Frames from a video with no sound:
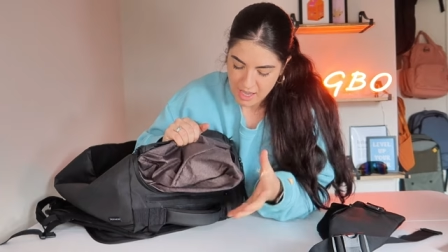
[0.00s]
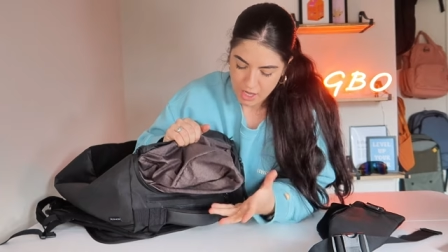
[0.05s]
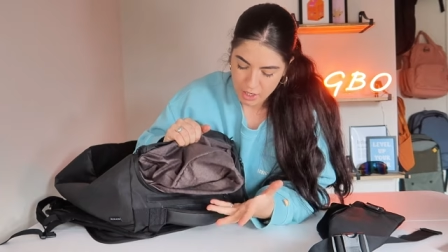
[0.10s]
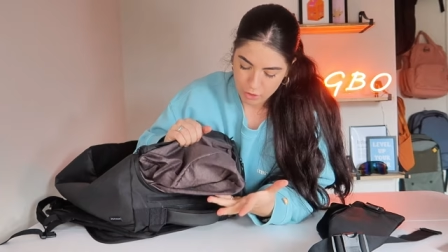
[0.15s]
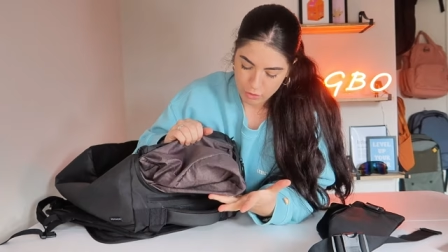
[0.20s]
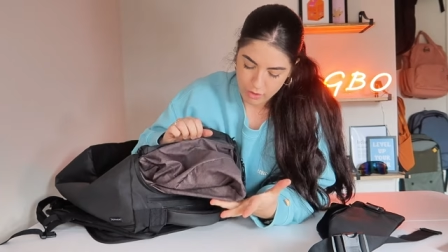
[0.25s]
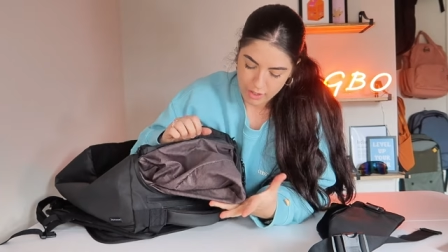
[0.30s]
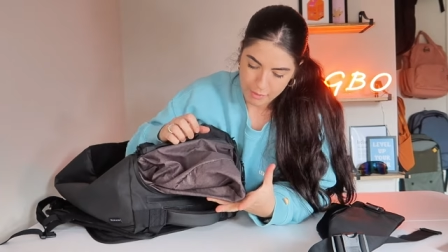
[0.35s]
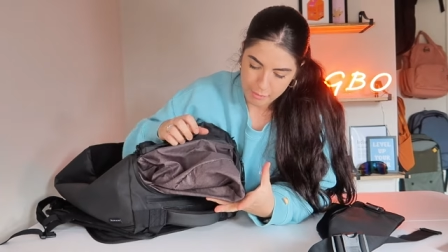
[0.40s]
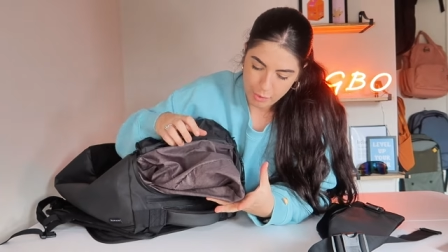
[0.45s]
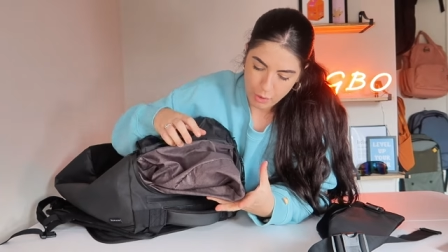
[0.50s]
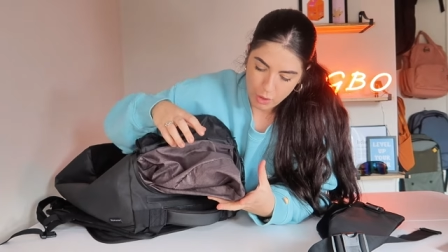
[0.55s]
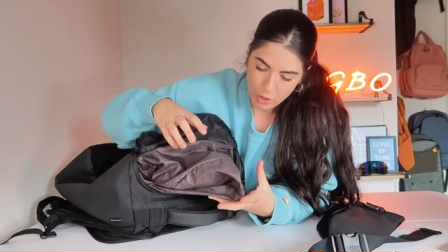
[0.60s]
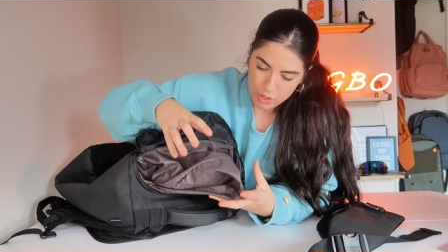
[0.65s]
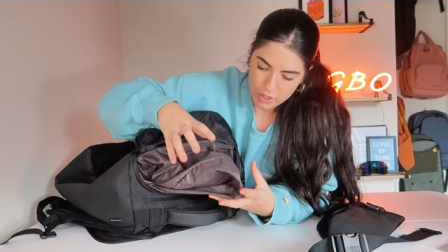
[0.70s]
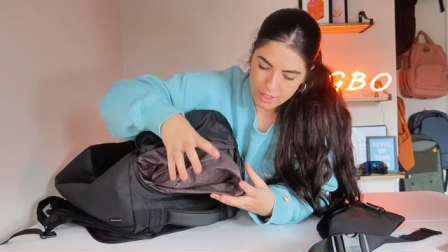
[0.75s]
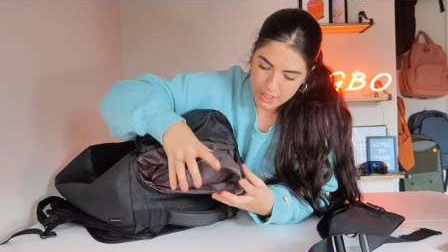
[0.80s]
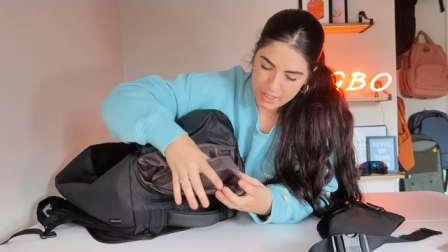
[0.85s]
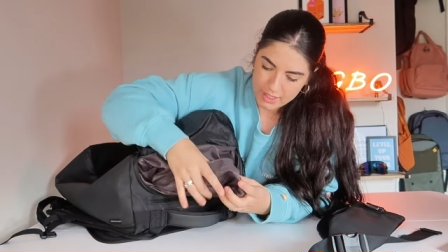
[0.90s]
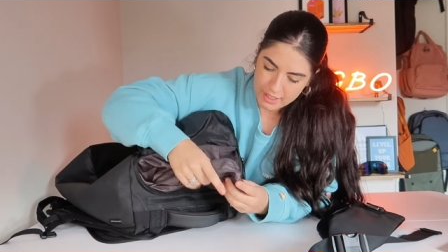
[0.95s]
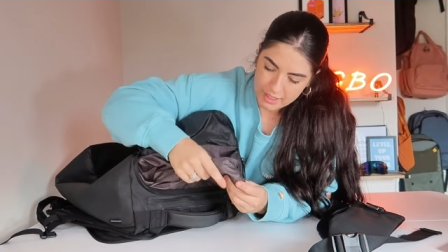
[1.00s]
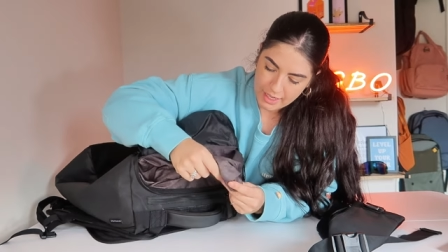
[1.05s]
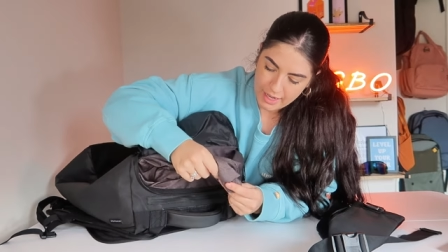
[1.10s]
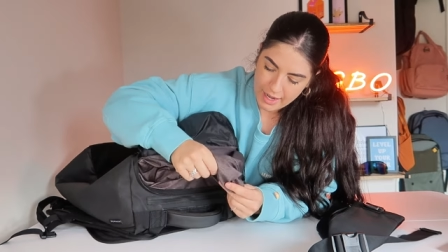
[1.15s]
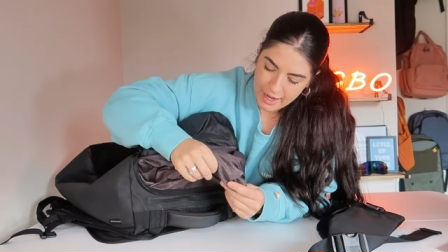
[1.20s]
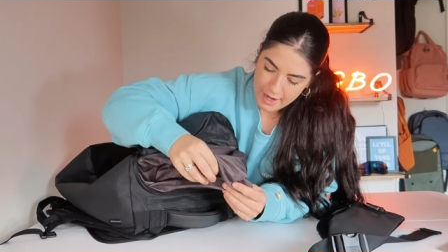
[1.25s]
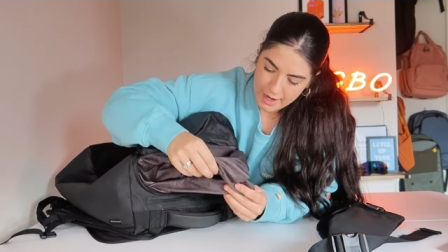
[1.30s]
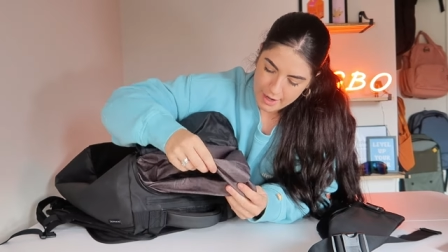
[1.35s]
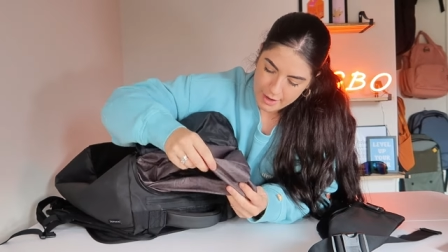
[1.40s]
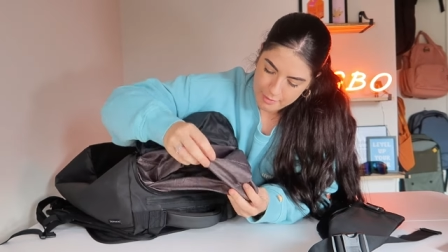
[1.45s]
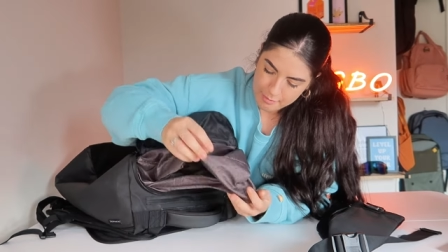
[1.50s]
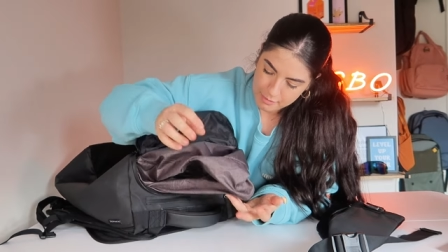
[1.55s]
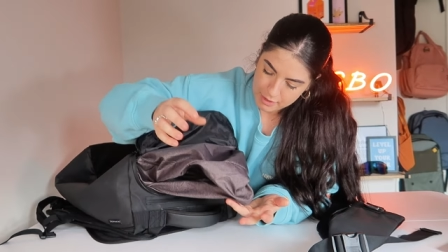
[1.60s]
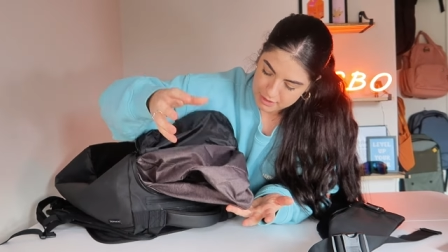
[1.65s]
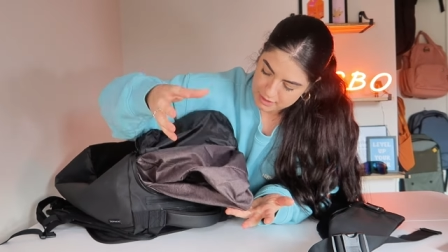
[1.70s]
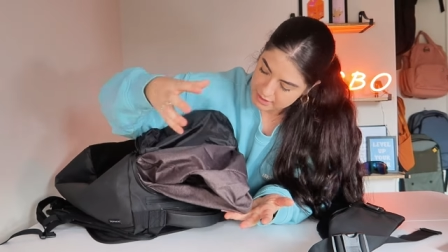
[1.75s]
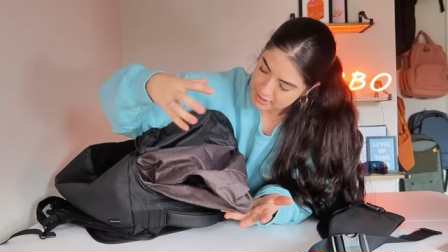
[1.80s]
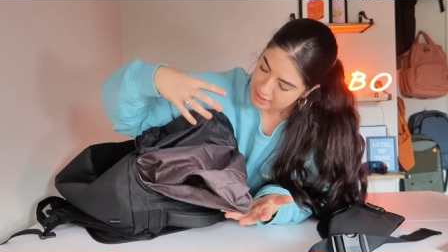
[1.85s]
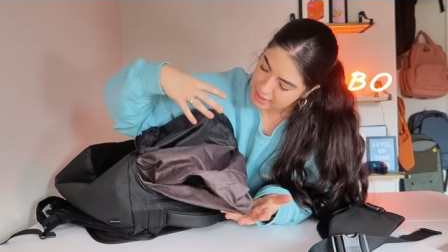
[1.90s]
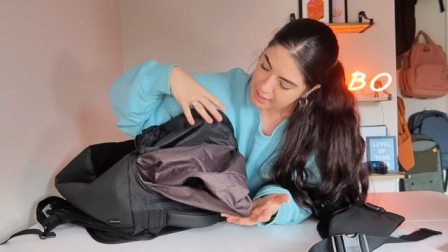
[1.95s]
a great pocket,
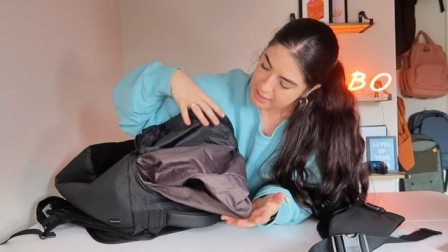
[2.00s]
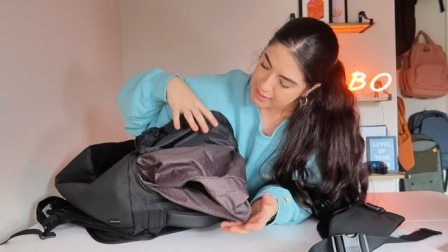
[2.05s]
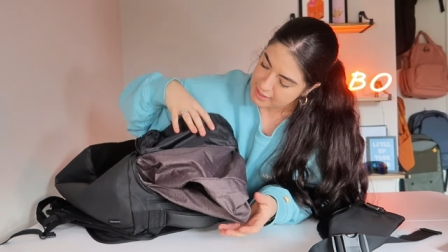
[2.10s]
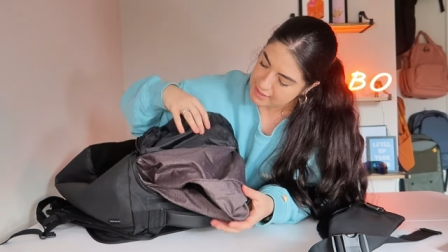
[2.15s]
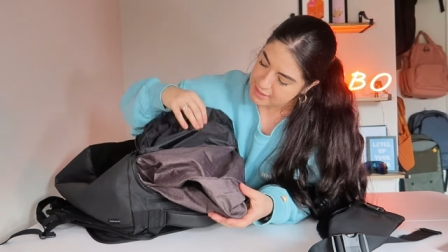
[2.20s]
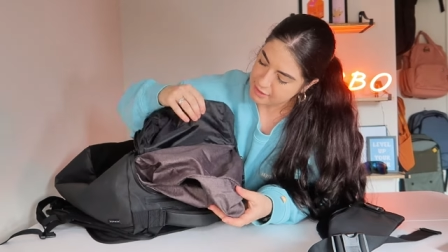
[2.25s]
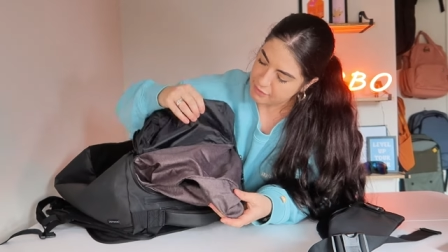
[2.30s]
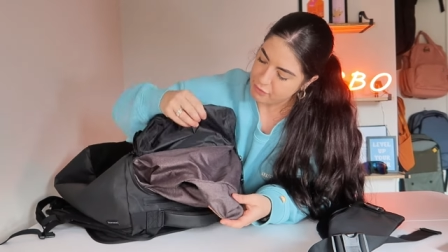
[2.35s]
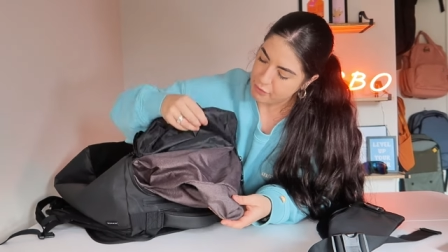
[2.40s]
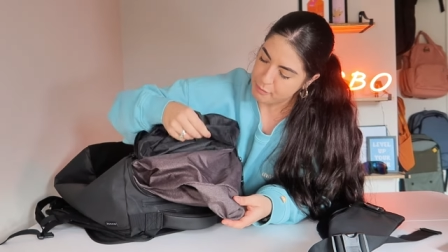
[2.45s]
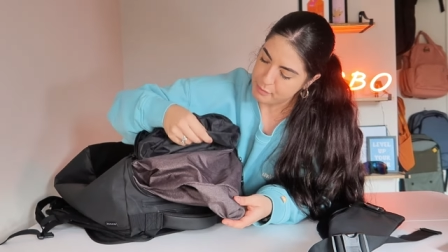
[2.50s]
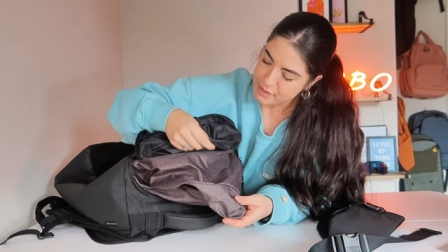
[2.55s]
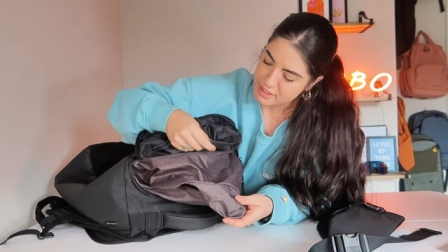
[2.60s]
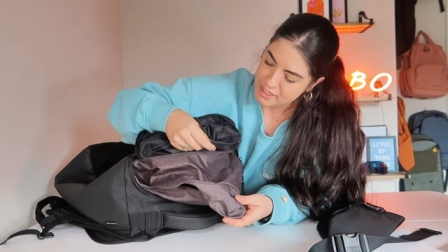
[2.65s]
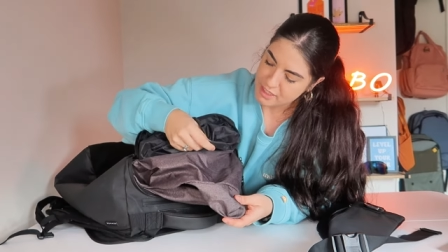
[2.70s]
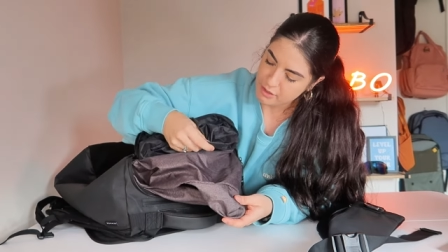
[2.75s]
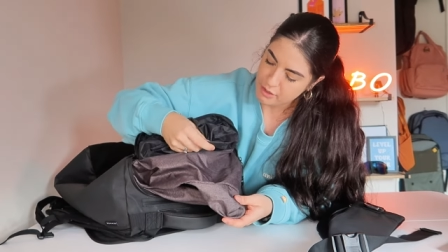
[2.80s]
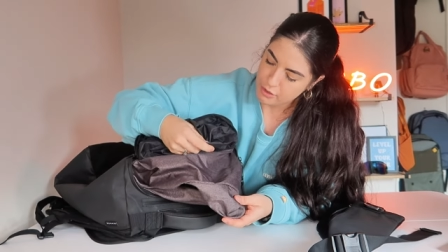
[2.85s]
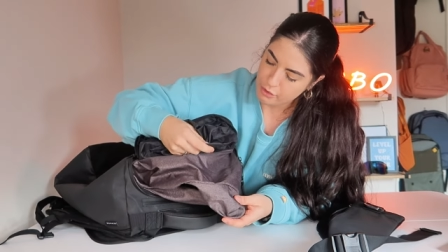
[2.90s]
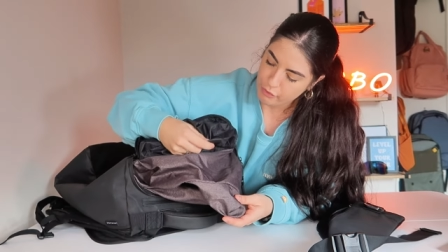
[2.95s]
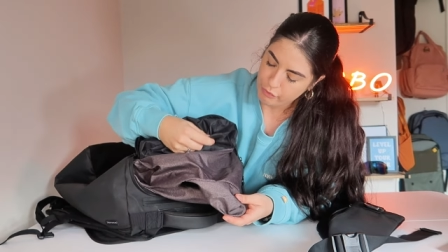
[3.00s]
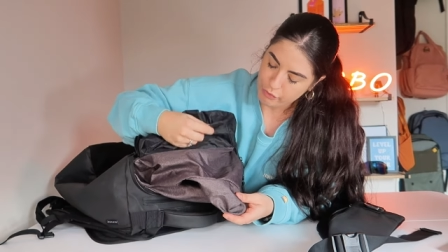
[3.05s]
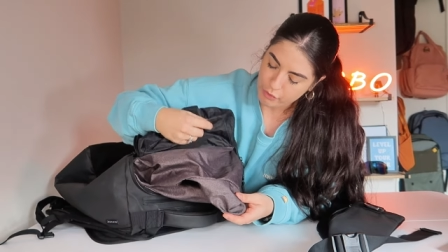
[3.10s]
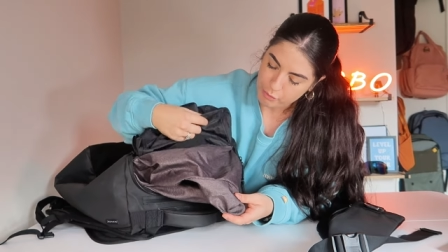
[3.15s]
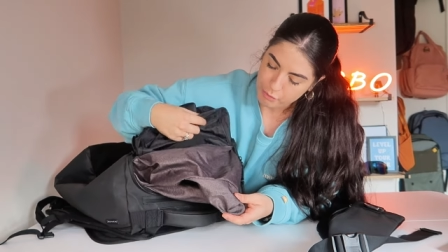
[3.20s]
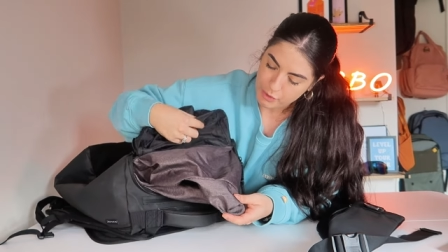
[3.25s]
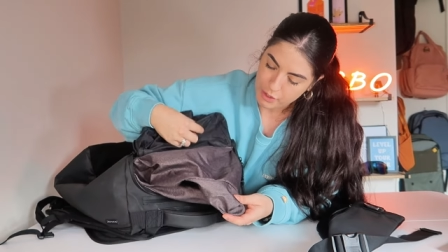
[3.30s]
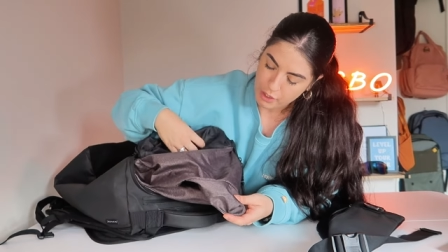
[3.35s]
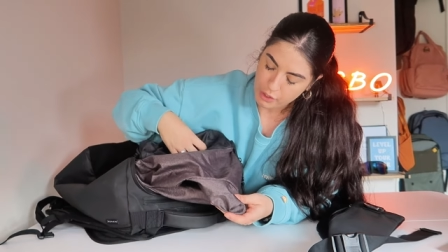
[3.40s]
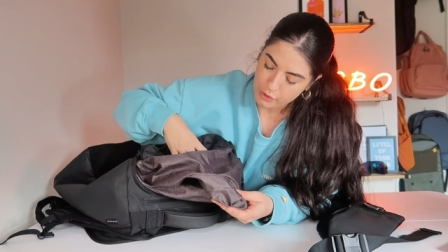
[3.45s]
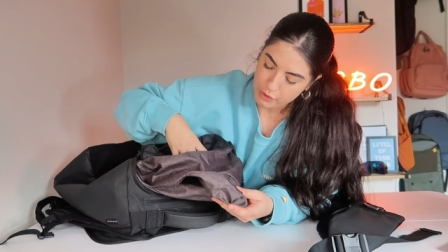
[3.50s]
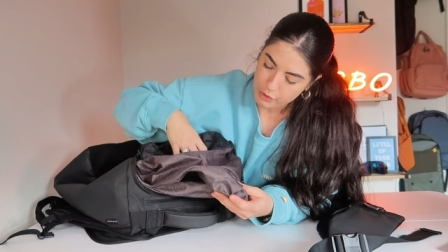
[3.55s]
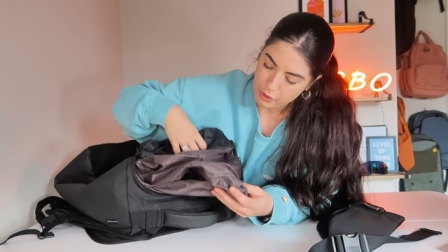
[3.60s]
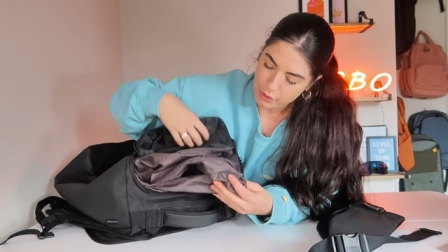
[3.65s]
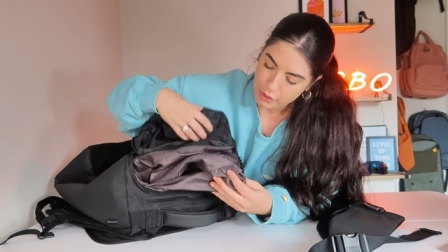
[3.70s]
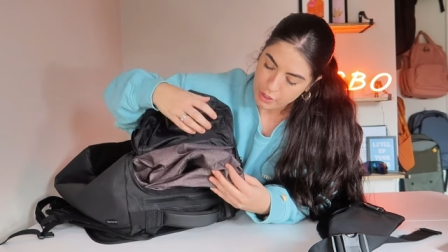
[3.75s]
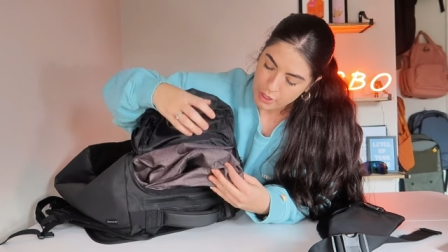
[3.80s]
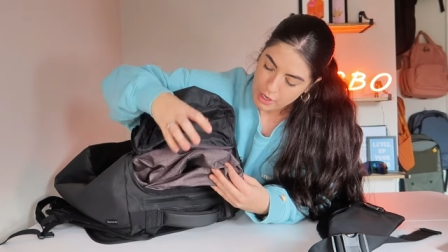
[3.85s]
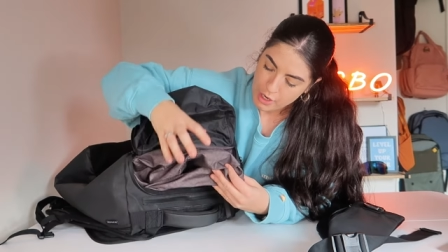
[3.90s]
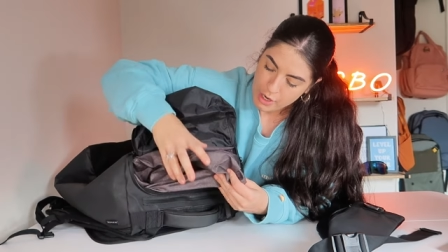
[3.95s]
um, slightly different material from the
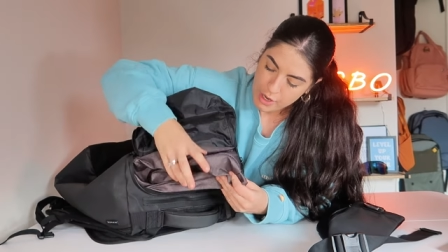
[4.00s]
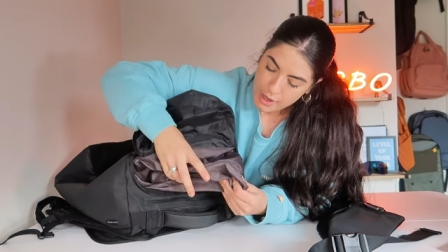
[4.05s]
other,